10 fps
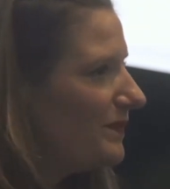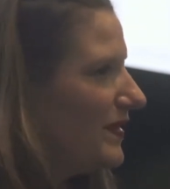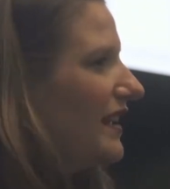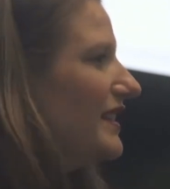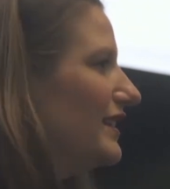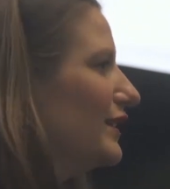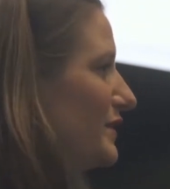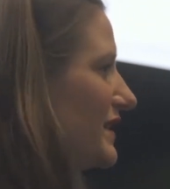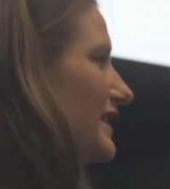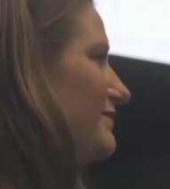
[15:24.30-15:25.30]
they didn't
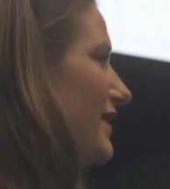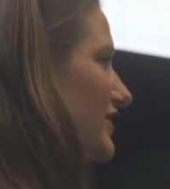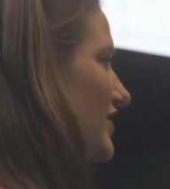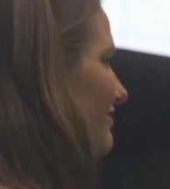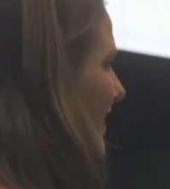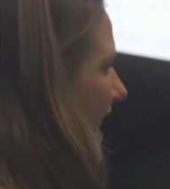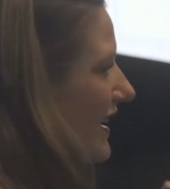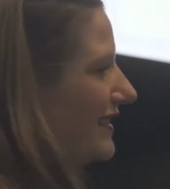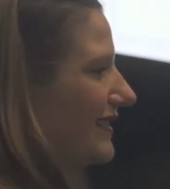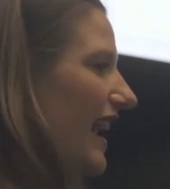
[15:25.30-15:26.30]
lose as much.
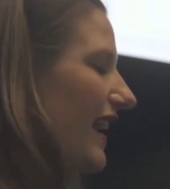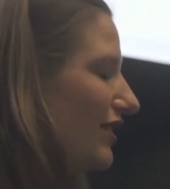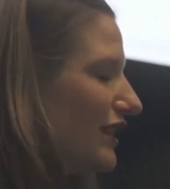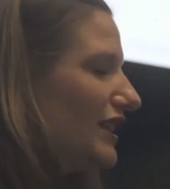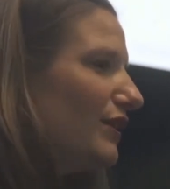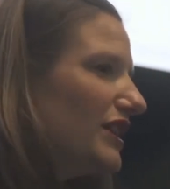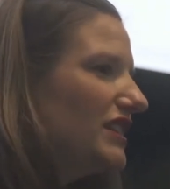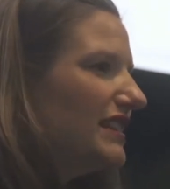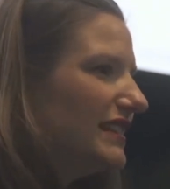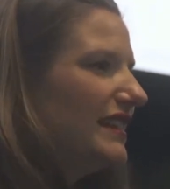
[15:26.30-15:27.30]
And yeah, 13
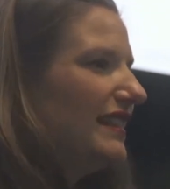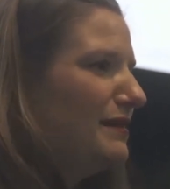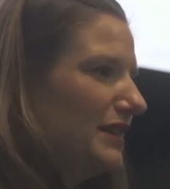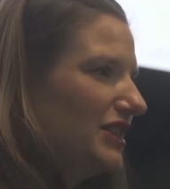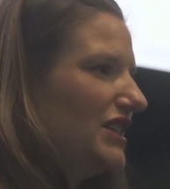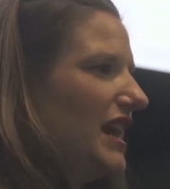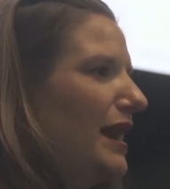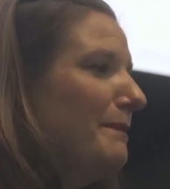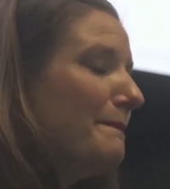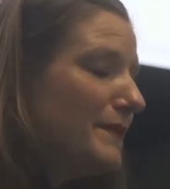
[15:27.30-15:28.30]
questions isn't that much time,